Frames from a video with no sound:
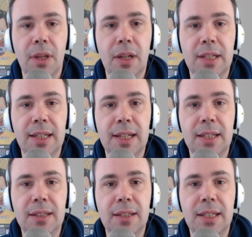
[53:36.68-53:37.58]
I attack
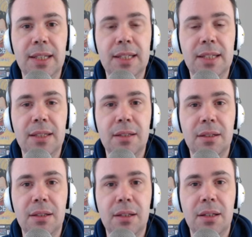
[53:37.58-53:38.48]
into this.
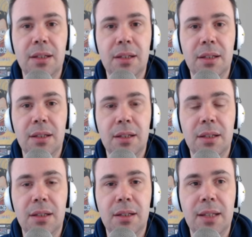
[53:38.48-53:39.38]

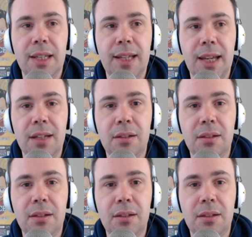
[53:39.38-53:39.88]
They gain a